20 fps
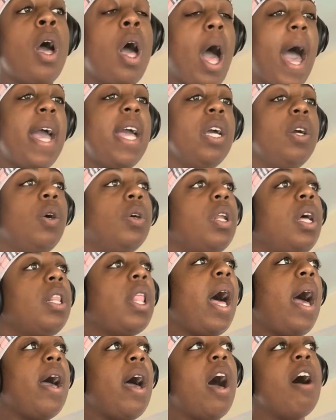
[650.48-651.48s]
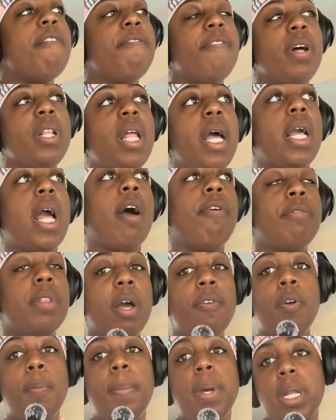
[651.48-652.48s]
I ain't gonna lie. I felt like I've
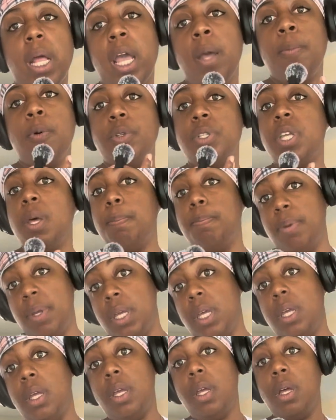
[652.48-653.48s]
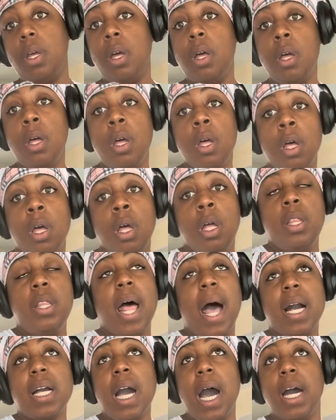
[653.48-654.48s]
never been able to be
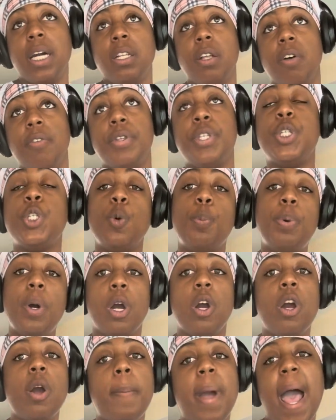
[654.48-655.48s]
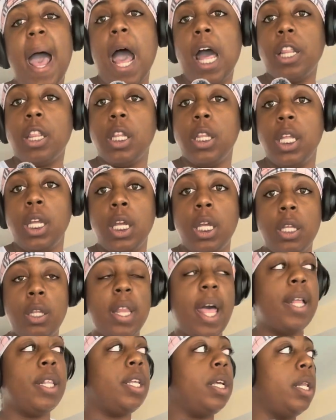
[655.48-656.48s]
that kind of superb athlete
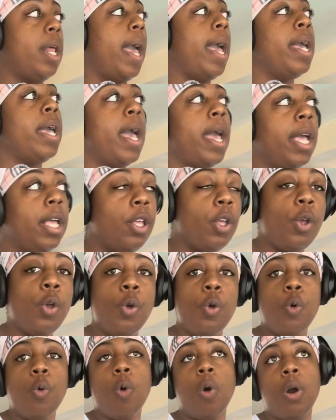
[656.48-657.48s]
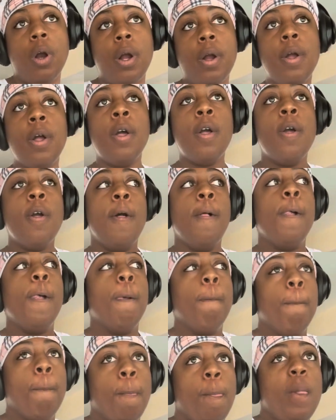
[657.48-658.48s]
that did AAU or,
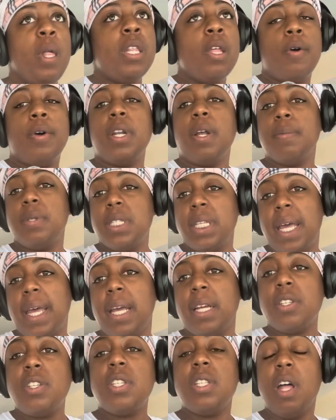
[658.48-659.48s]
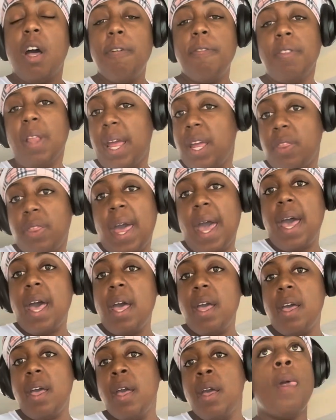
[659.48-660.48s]
you know what I'm saying, stuff like
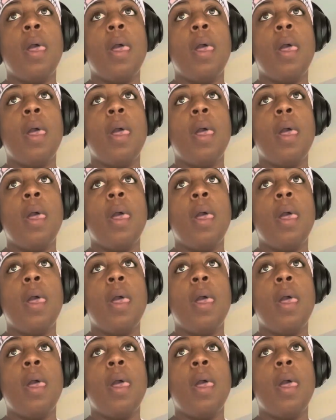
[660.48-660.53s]
that.